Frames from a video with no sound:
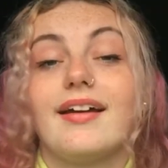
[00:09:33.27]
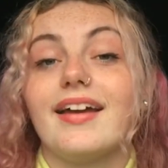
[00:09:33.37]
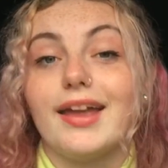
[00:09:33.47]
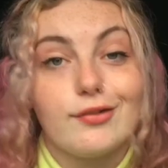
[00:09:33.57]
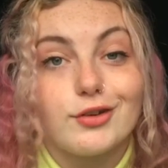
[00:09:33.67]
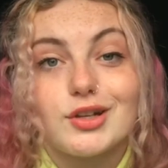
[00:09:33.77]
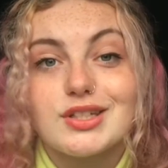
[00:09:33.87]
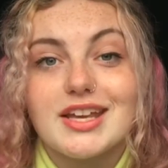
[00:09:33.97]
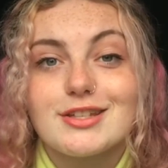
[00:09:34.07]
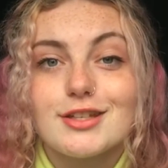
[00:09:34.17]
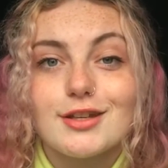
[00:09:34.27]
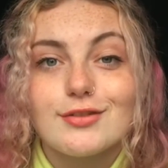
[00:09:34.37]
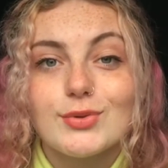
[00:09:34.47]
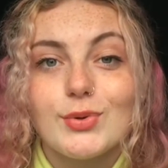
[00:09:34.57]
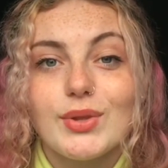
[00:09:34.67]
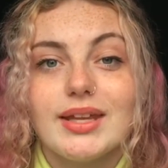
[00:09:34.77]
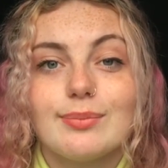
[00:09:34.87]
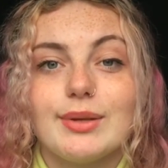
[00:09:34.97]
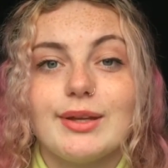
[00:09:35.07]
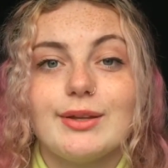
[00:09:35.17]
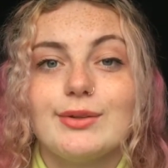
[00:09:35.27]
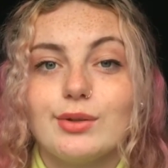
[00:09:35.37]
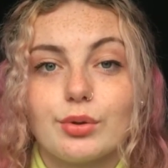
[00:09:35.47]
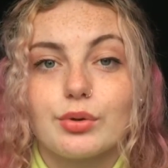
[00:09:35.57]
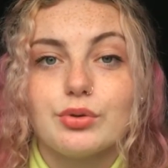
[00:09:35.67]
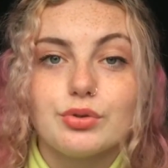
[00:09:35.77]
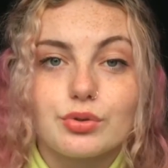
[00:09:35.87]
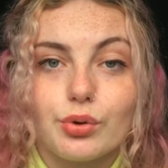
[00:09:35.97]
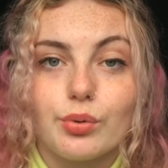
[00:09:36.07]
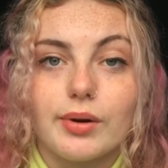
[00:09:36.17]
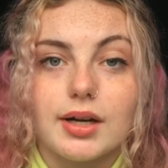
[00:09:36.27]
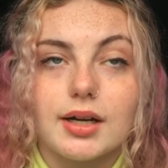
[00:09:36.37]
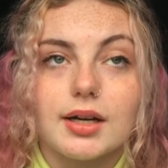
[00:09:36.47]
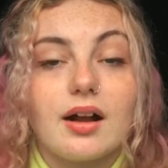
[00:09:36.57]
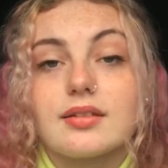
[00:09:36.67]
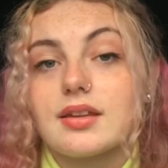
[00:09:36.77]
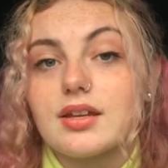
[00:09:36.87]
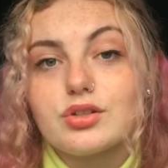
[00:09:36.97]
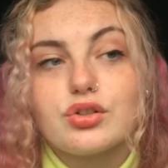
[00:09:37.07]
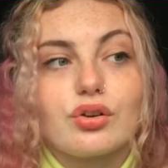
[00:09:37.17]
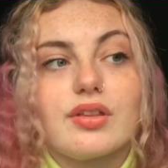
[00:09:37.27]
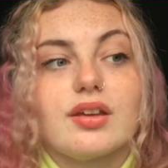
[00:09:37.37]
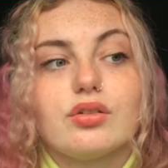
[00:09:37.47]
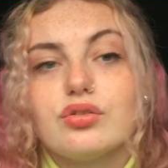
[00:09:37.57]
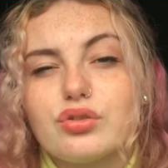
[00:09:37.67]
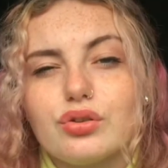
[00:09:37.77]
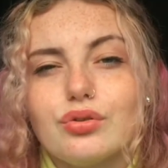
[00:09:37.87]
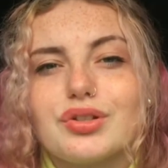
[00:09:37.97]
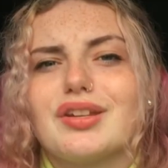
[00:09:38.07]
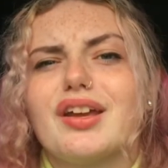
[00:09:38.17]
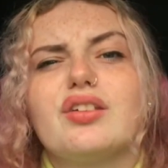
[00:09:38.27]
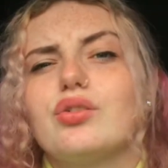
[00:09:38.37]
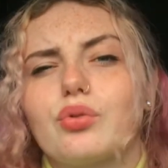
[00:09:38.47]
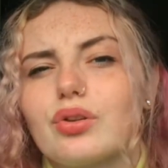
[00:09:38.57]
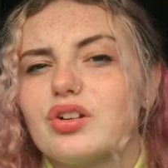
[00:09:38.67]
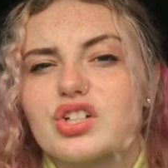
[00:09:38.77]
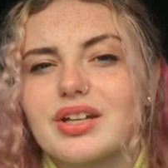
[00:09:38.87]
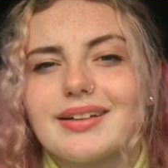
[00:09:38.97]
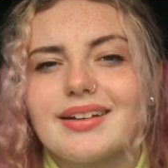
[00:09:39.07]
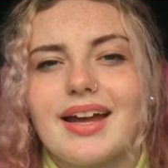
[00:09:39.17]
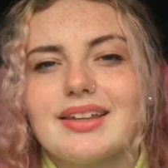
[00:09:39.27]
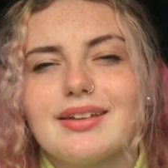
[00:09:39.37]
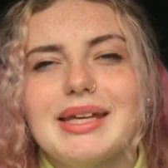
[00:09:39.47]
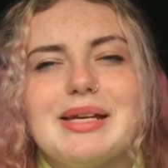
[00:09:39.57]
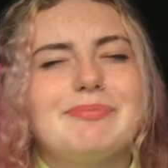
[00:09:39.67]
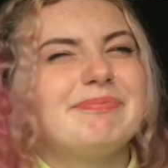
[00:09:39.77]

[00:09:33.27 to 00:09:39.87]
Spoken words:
if you're a sensitive soul like me, do not use cocoa butter unless you're like used to using it and you know that your skin can handle it.